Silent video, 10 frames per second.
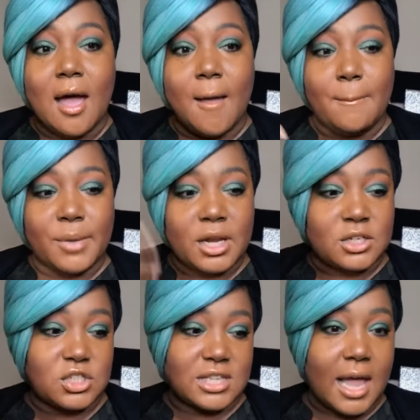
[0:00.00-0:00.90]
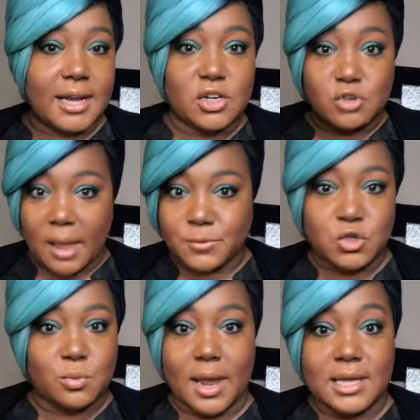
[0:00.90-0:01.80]
um, but it just kind of
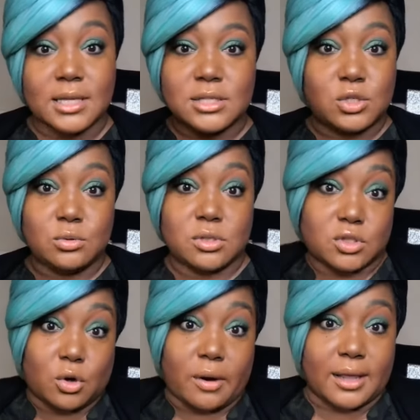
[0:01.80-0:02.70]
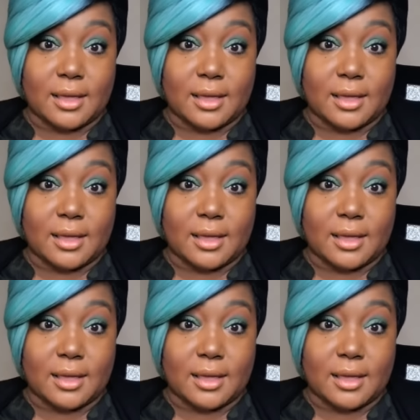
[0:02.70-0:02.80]
drops you right into the story,